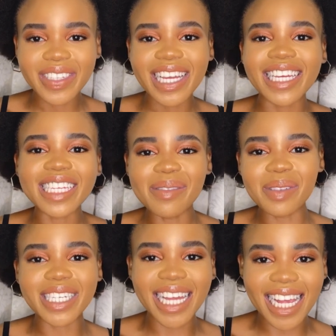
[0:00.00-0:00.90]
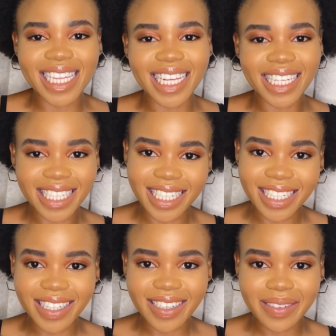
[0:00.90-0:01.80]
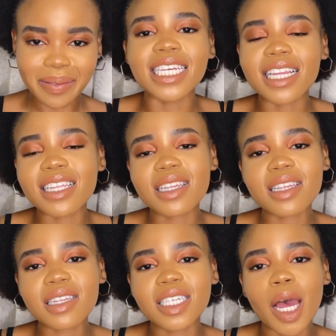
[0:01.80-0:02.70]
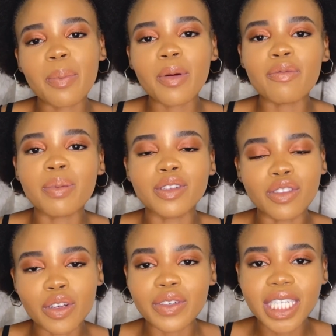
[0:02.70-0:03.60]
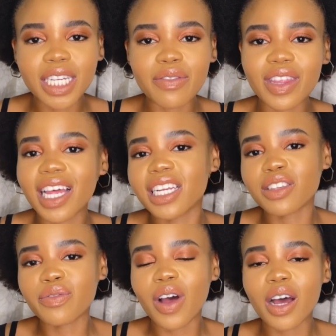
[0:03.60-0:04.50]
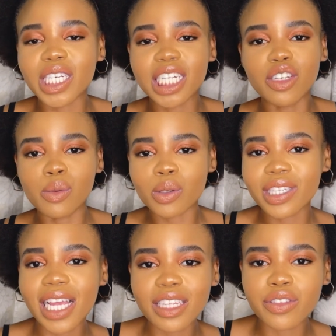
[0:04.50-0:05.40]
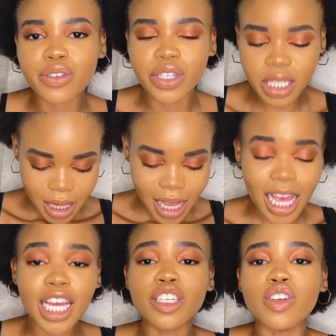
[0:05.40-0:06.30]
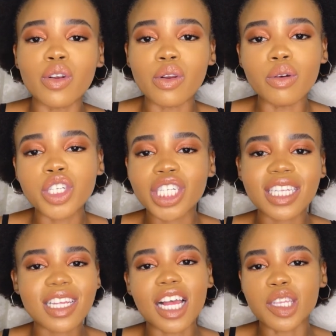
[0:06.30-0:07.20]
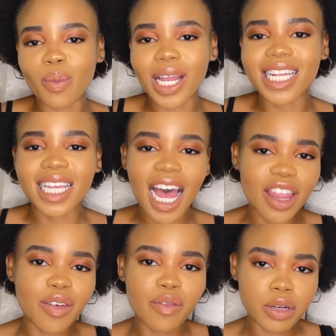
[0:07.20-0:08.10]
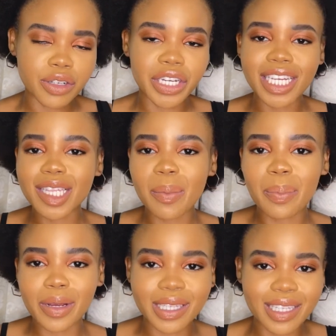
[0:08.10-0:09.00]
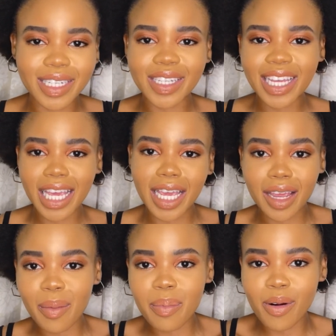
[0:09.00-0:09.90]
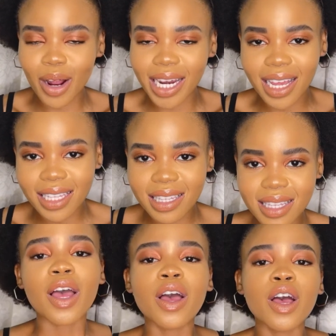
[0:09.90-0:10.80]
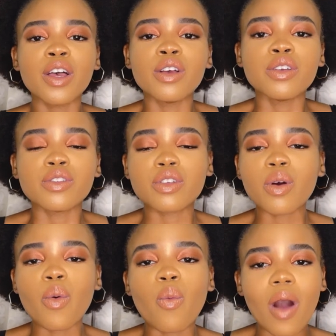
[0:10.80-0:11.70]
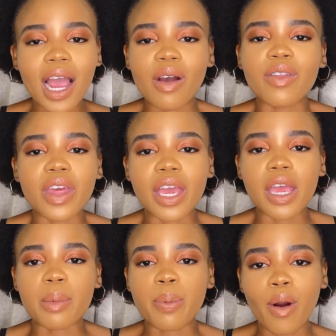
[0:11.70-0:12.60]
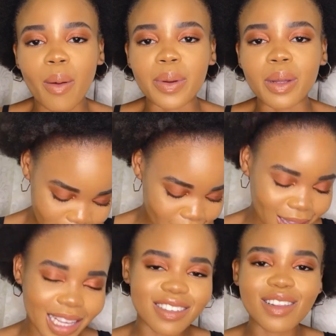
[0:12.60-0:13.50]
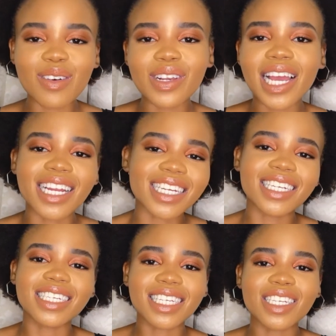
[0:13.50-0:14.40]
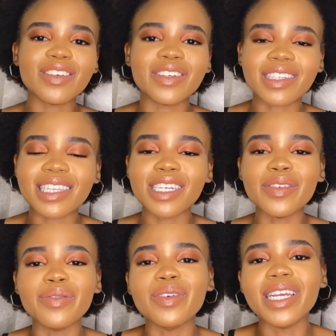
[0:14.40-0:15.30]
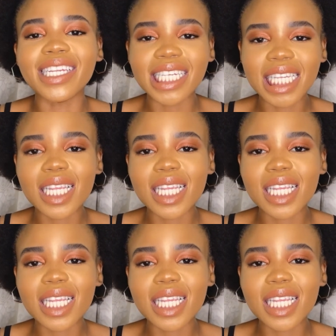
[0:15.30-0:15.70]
imidazolidinol. This is a type of preservative that is found in your sunscreens, in your lotions, as well as other various personal care products. So why are they a problem? They slowly and continuously release